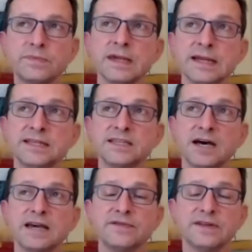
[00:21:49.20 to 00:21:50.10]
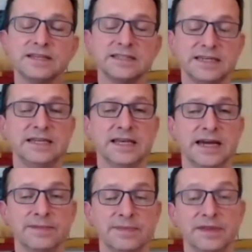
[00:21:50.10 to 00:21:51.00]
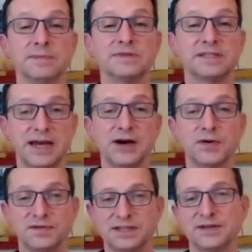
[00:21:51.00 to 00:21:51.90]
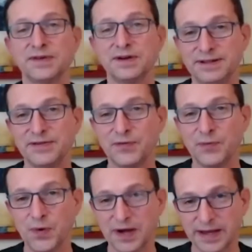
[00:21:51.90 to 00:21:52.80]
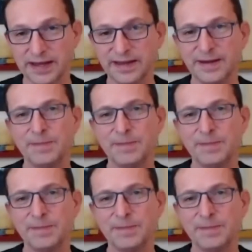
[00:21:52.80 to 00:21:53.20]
insightfully see themselves in a very different way.